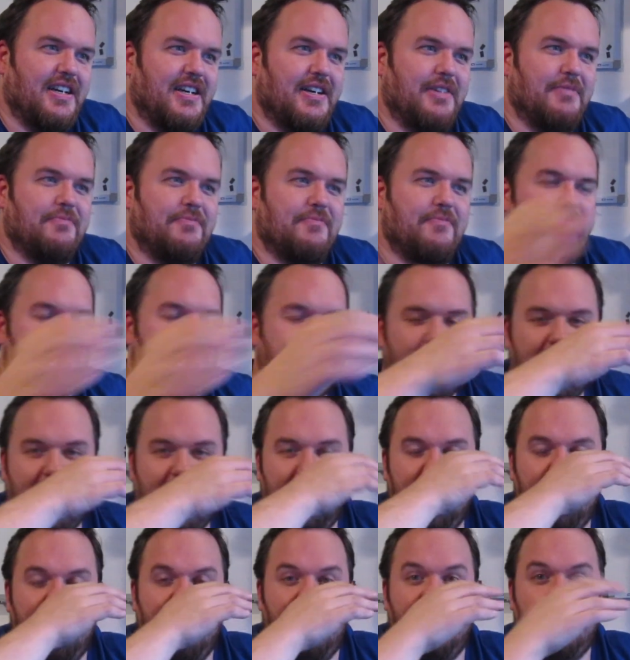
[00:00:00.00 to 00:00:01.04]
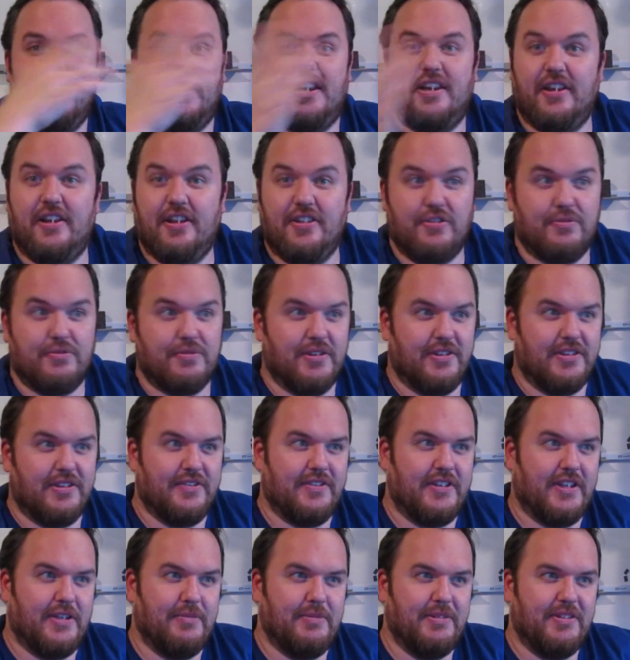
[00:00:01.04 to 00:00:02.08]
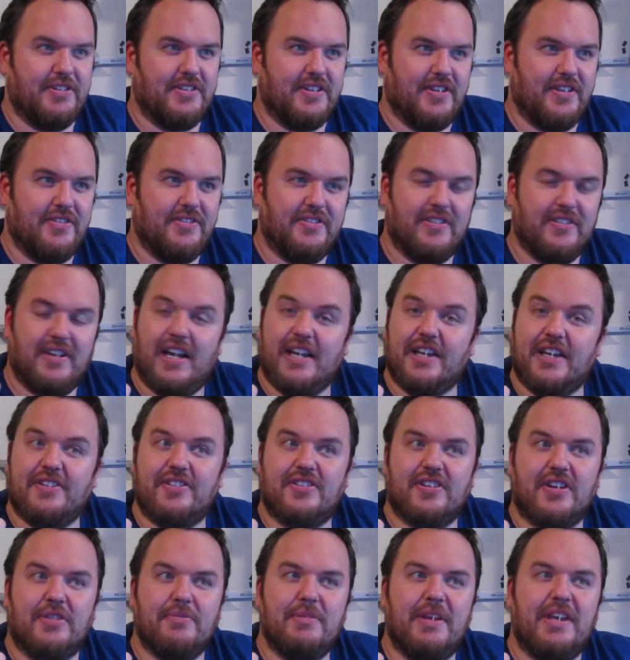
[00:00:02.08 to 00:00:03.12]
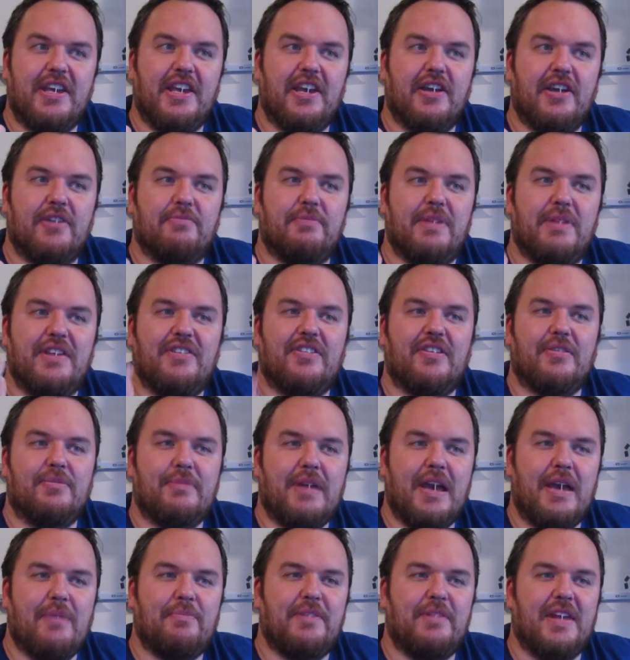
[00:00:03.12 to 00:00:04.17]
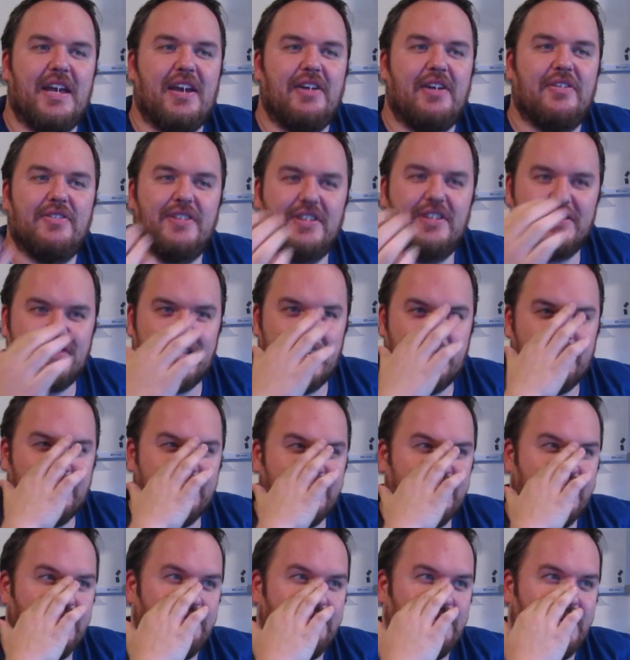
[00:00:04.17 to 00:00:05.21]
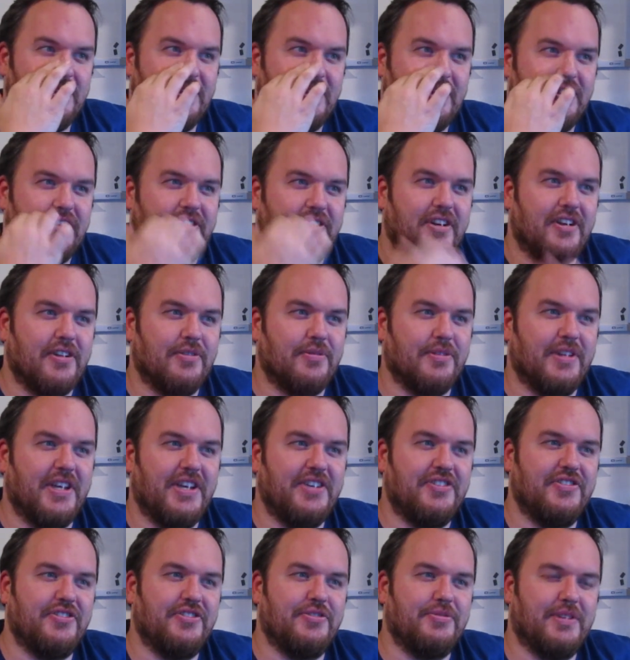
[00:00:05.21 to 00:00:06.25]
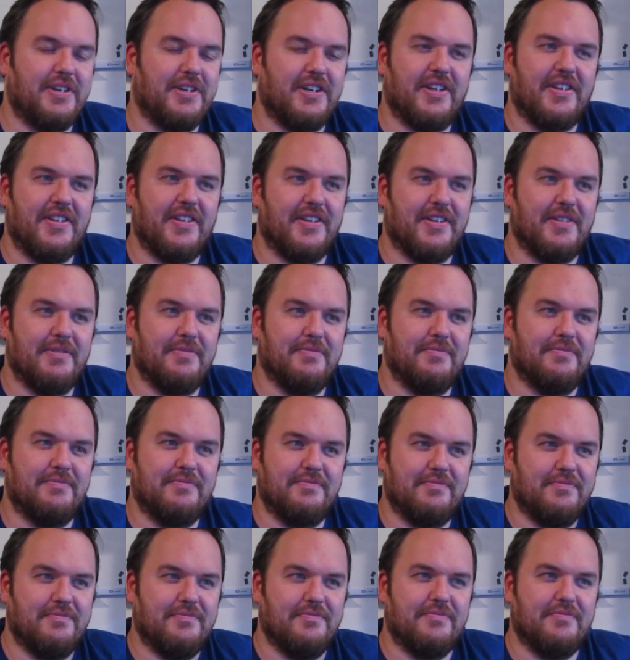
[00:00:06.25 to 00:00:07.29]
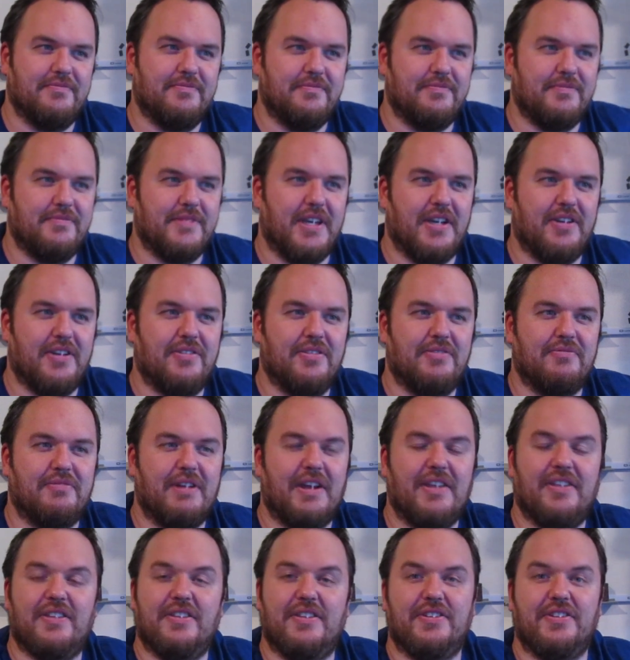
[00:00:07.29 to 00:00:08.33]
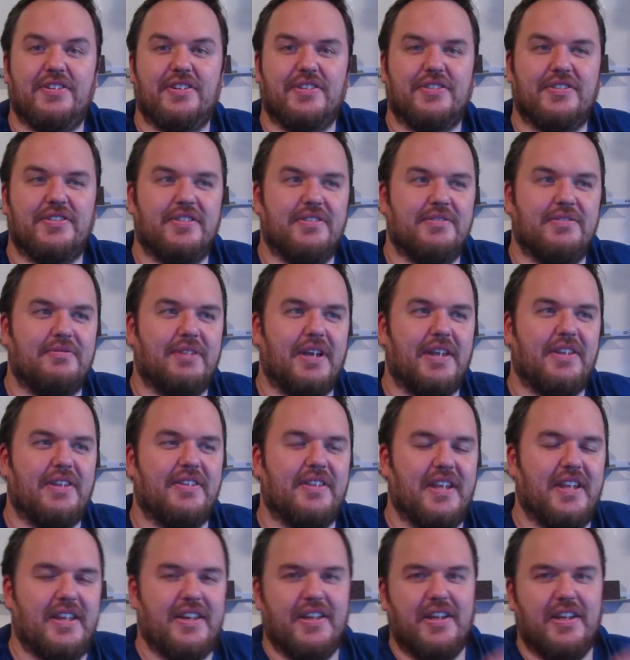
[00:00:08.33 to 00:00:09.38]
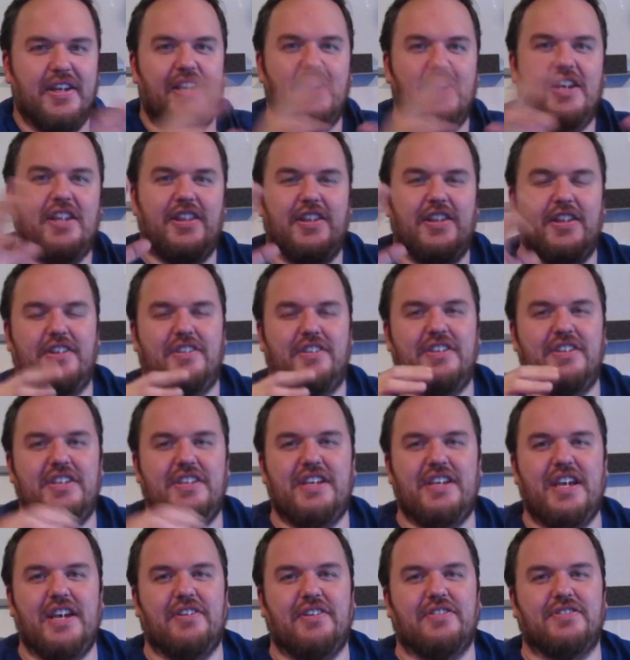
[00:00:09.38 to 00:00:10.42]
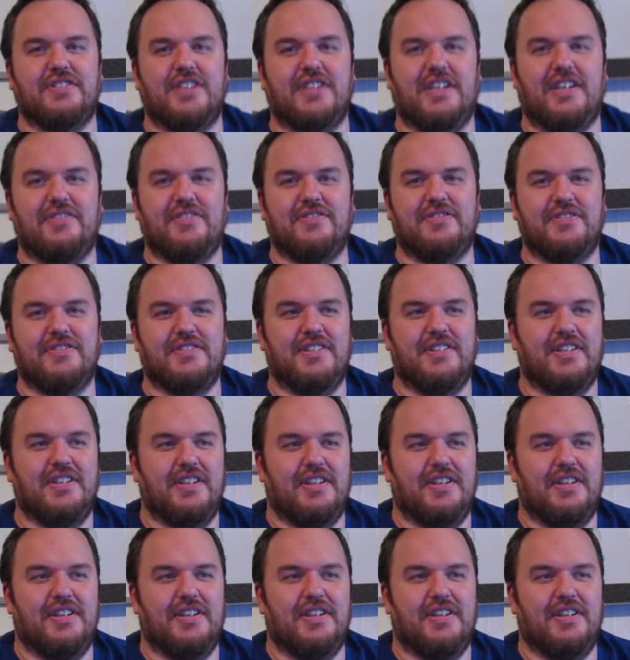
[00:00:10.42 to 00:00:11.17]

um, and then in other world development stuff, I can start making a basic map now, establishing where things are in relation to one another. You know, rather than just, rather than the detail stuff.